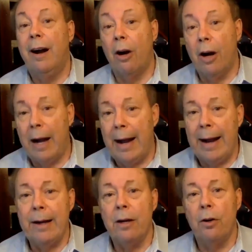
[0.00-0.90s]
are
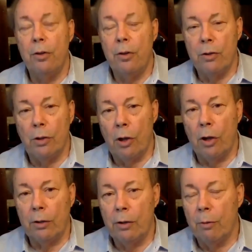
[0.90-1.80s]
higher than the
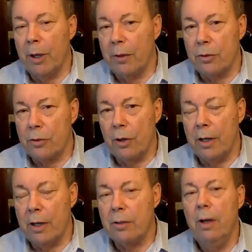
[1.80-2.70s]
long-term interest
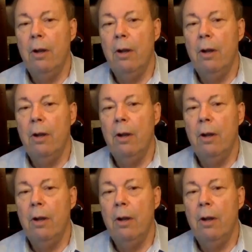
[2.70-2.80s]
rates.